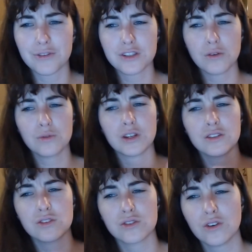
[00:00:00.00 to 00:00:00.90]
his own
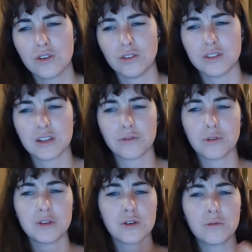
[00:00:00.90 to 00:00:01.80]
concerns, and
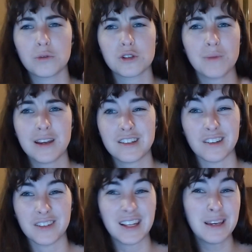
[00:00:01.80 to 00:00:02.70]
from his own
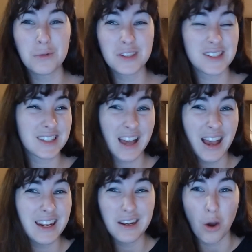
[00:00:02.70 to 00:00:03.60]
perspective, and he was
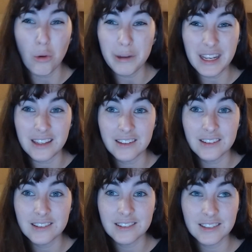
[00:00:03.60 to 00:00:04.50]
kind of nobody.
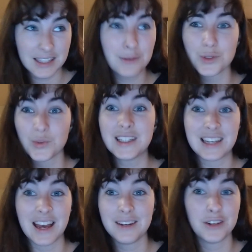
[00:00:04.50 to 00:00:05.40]
Like, he was really
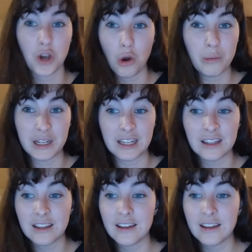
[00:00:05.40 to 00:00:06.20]
kind of a nobody.